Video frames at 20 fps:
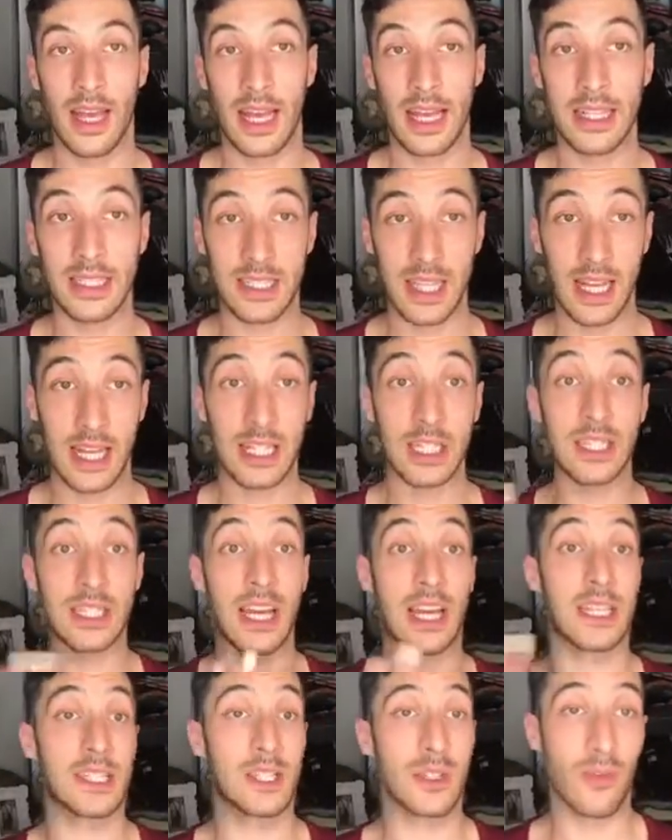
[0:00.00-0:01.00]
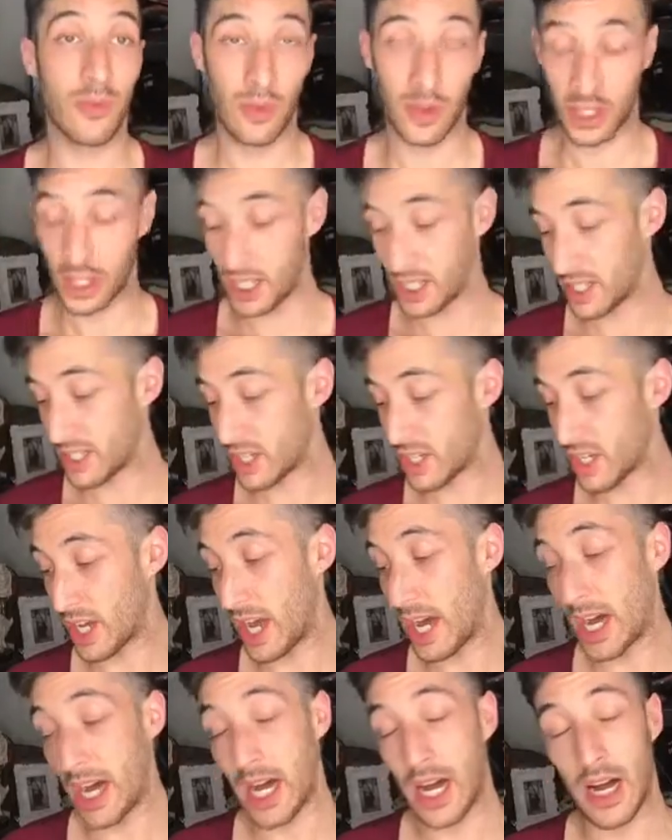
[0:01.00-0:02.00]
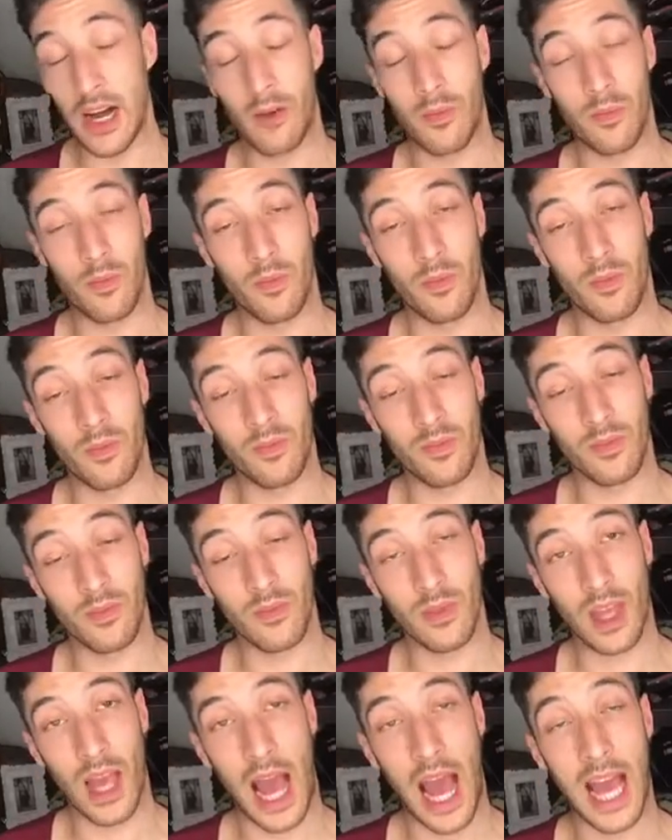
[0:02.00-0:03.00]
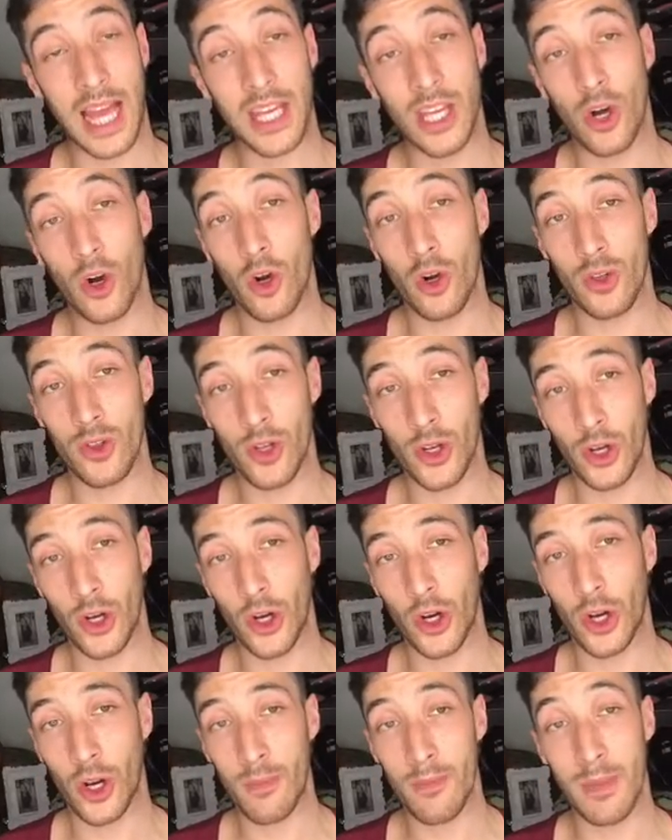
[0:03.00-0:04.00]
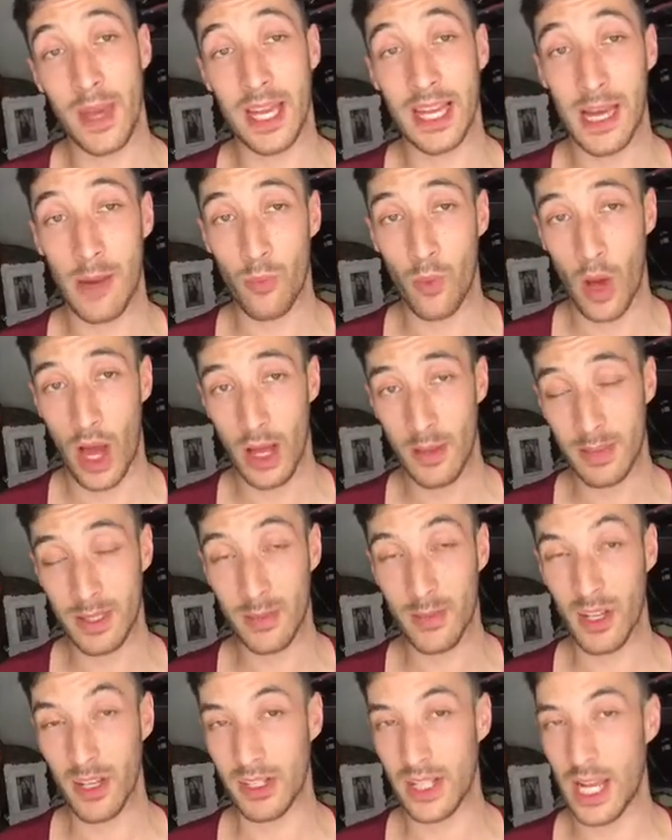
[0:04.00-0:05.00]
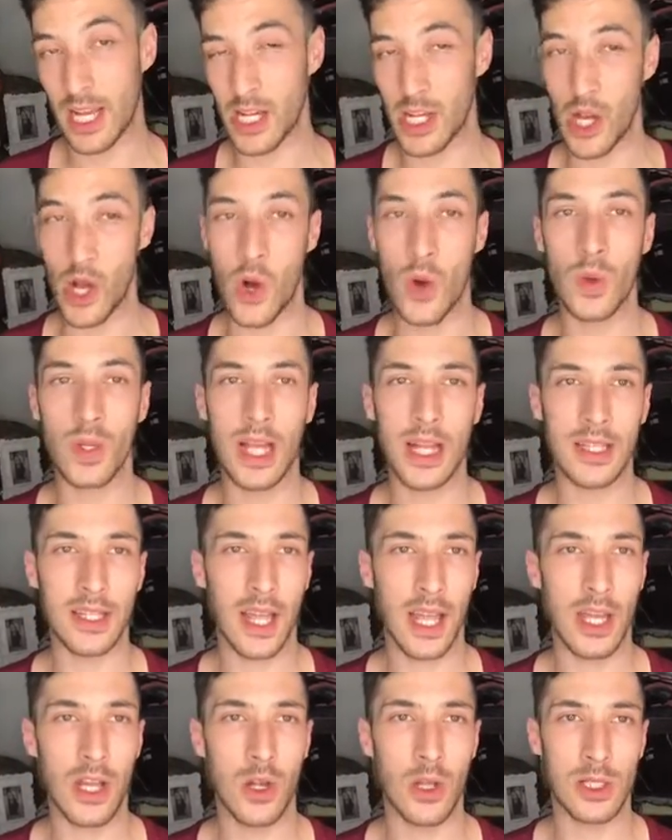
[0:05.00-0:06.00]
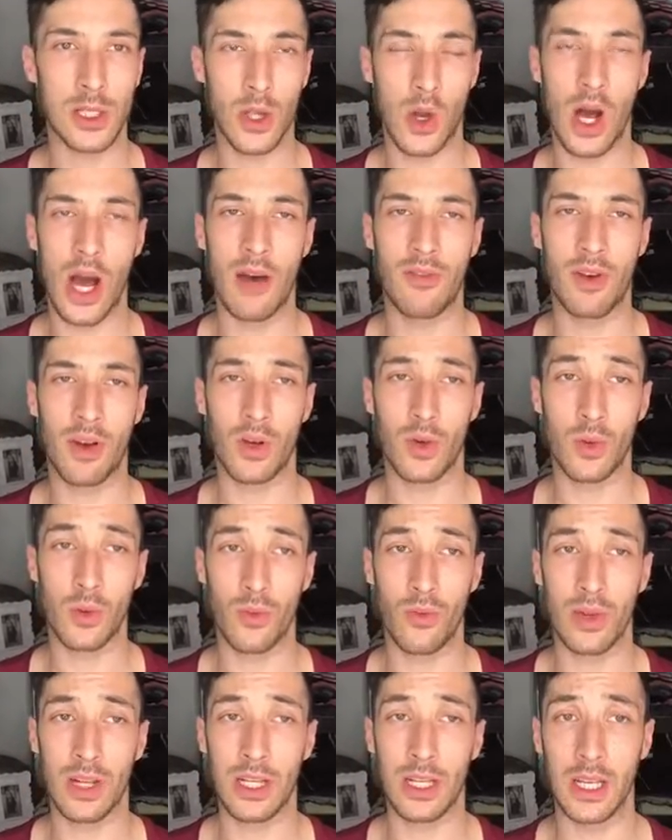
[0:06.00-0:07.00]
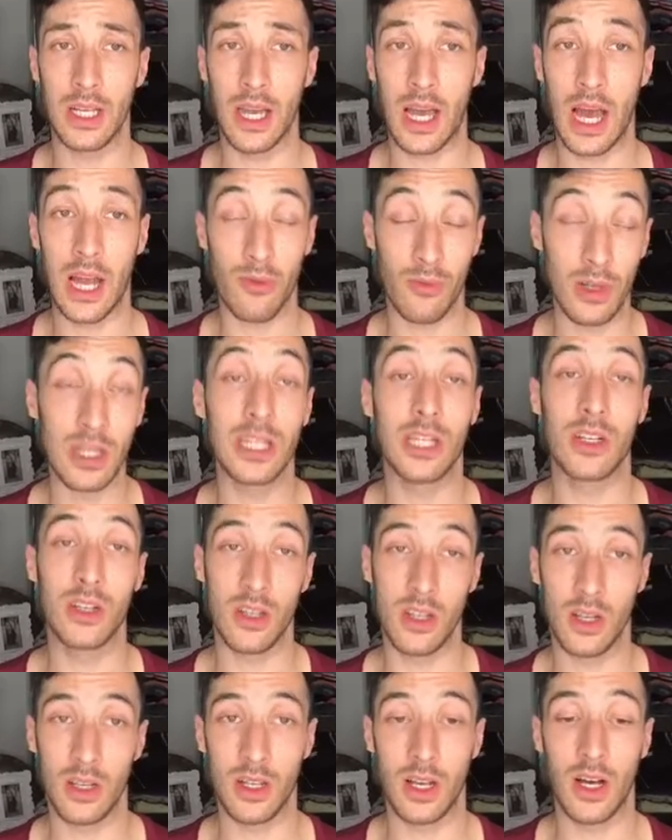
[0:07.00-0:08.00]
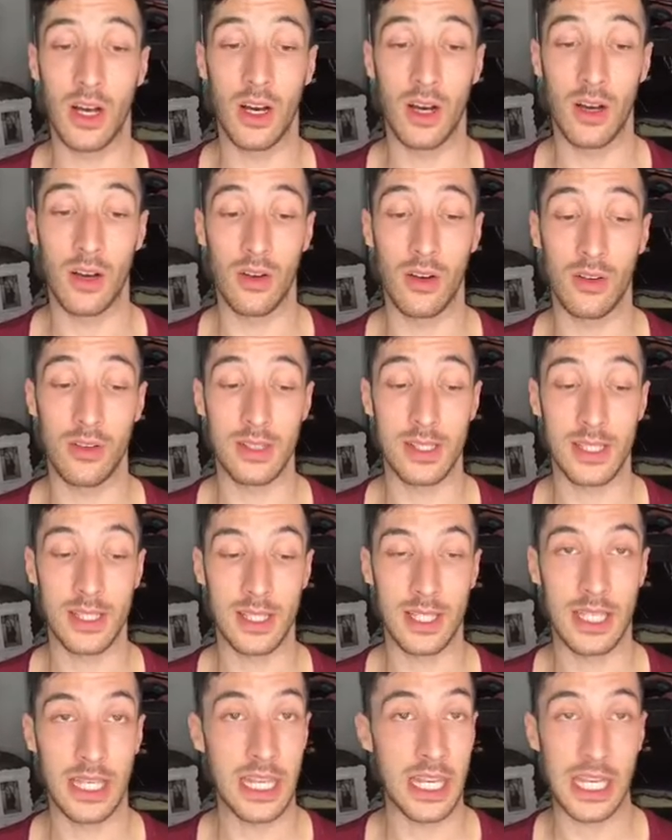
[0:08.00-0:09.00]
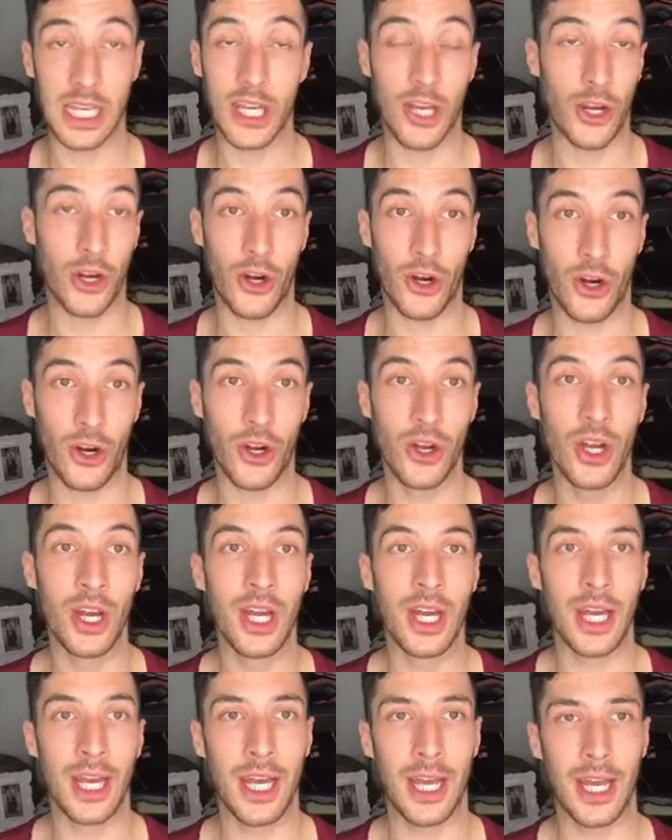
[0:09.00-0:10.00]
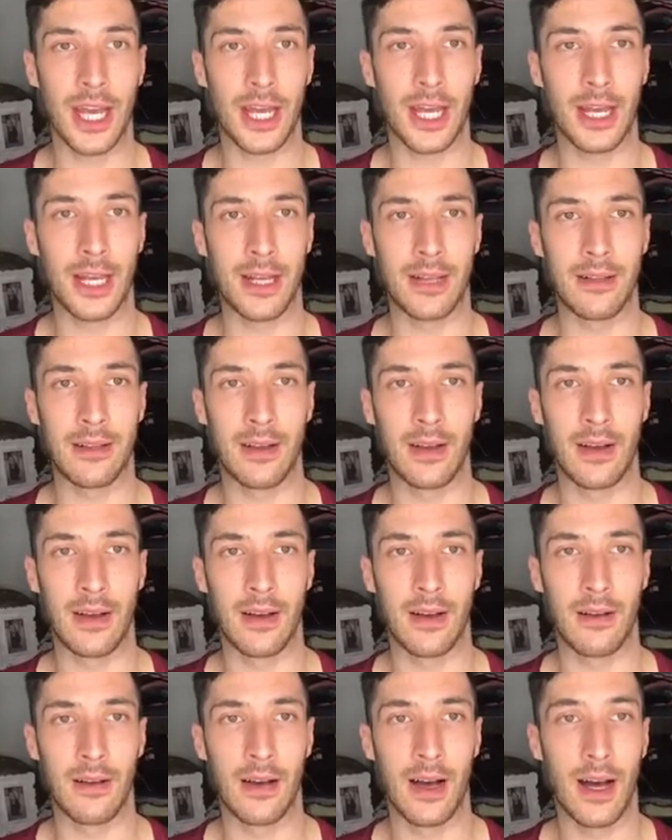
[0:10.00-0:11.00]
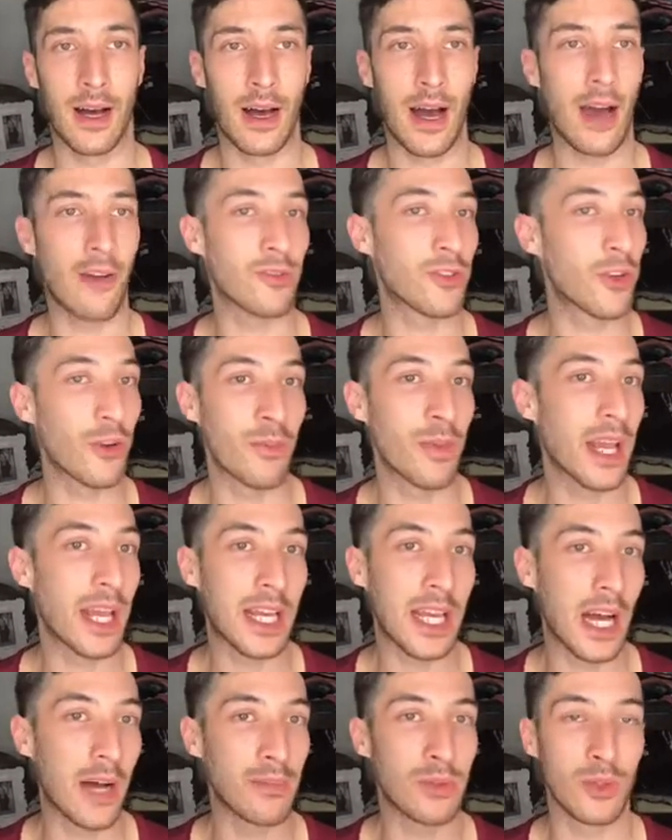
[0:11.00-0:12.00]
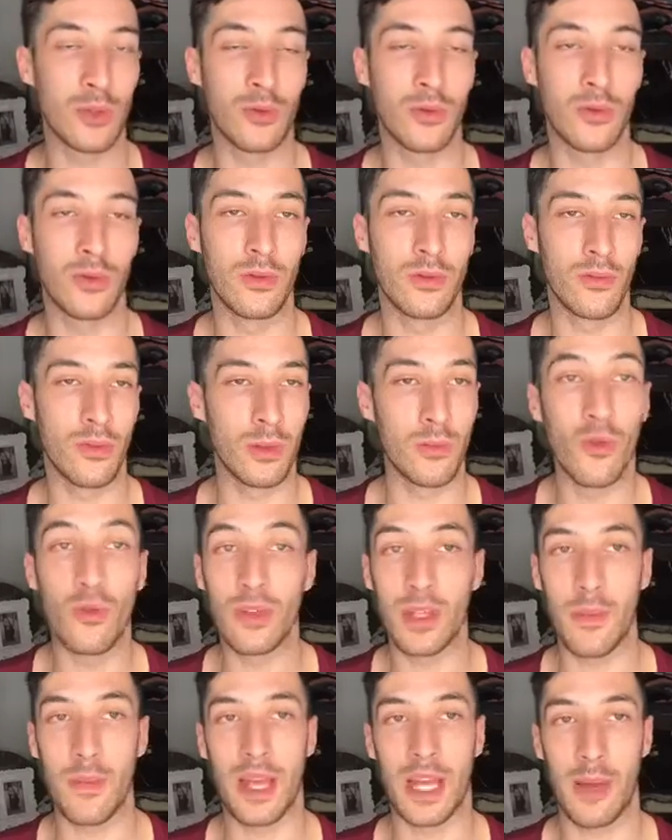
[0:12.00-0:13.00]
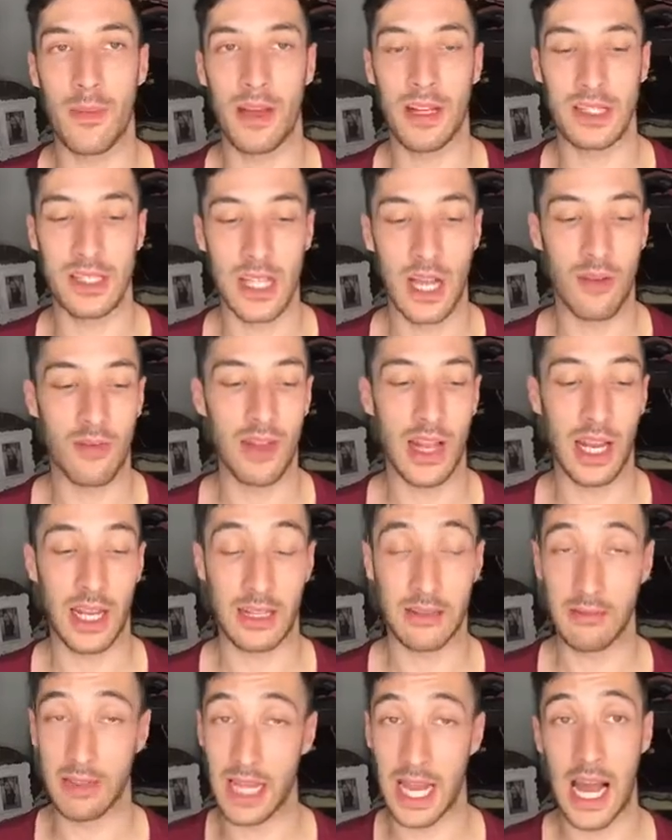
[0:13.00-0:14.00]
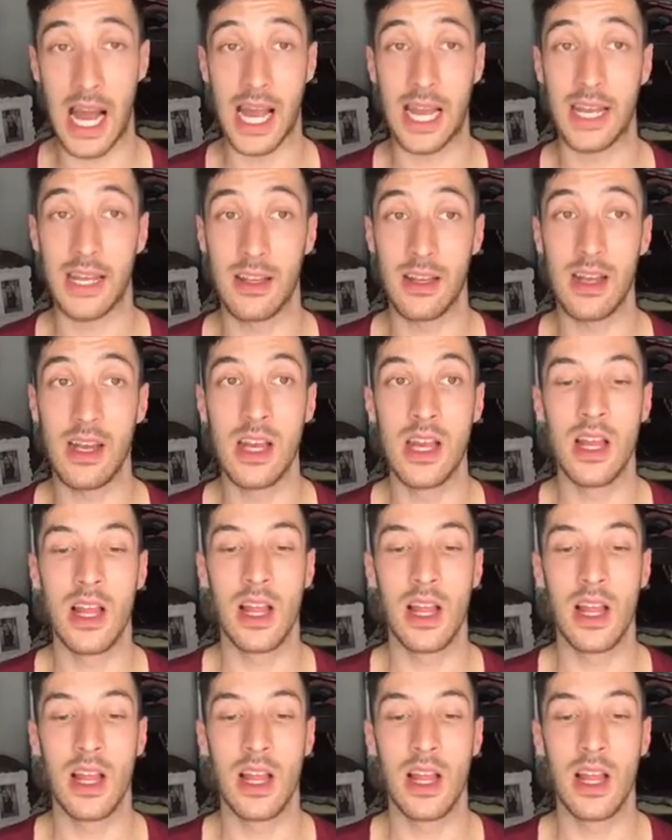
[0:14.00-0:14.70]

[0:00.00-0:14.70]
And then just to finish, um, I order makeup wipes because I know that they also have a good, really, a really good uh, skincare and uh, after makeup to remove the makeup and stuff like line.